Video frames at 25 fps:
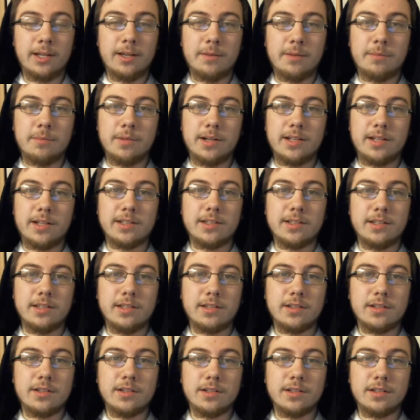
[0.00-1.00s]
But as he
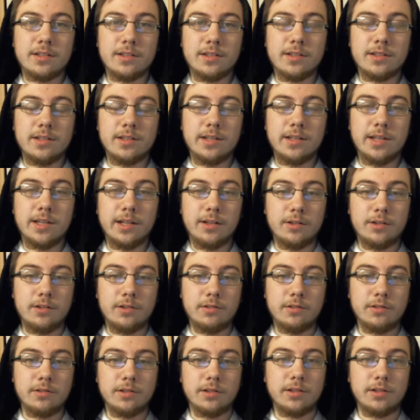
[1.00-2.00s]
starts to get
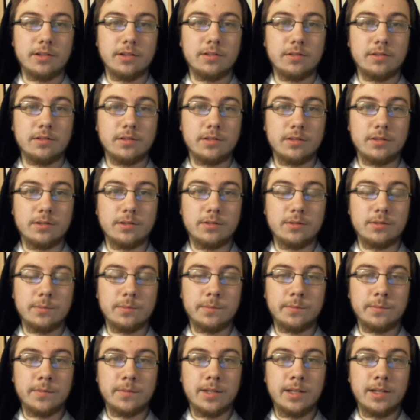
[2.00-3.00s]
closer and closer to
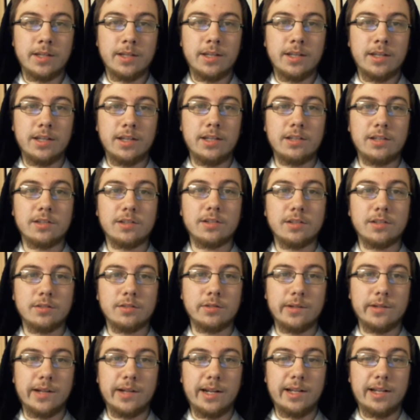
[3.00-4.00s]
him, he starts
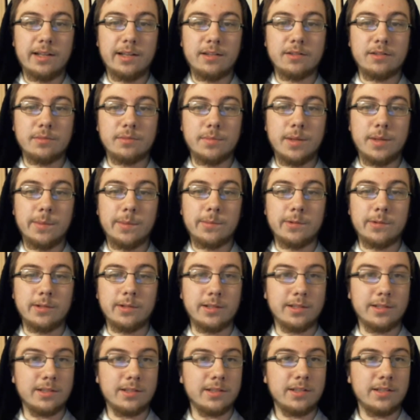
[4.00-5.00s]
regaining those
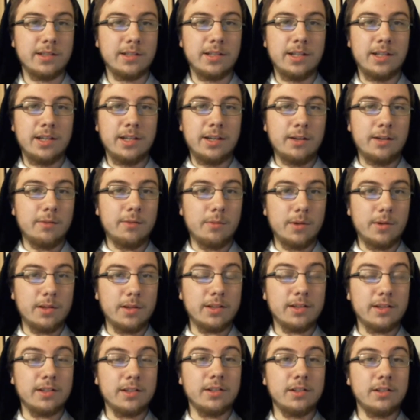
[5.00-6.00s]
memories.
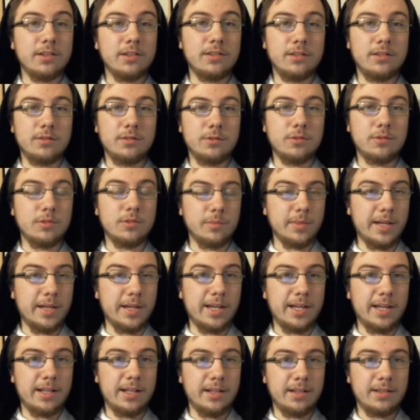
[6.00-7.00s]
Whether they're good or
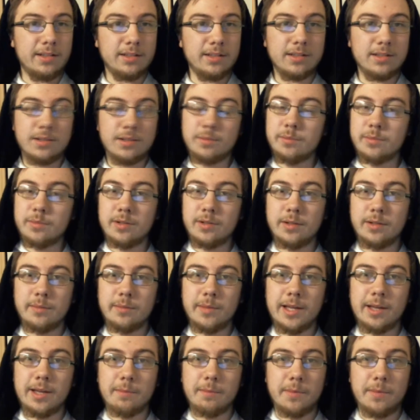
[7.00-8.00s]
bad, some bring
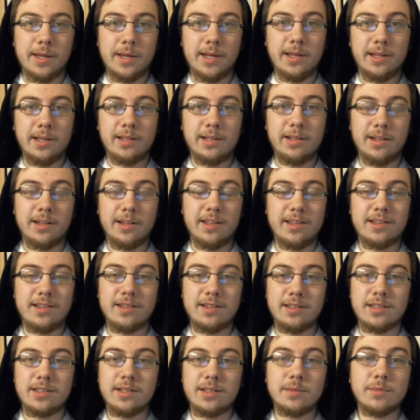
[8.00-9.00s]
back pain
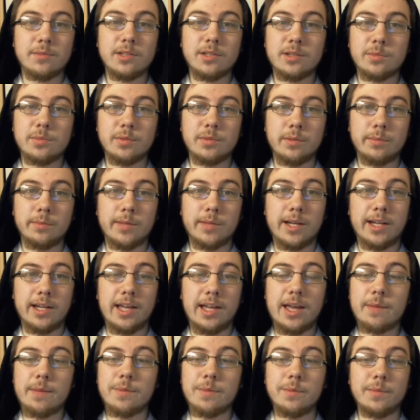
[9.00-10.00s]
and some just bring back
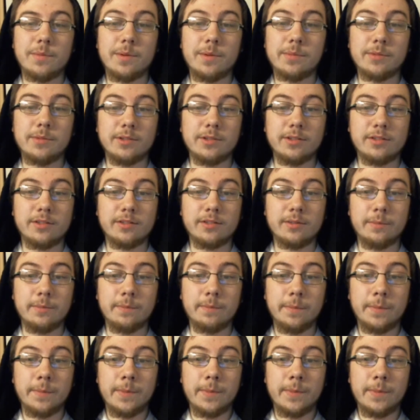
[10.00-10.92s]
happy memories for him.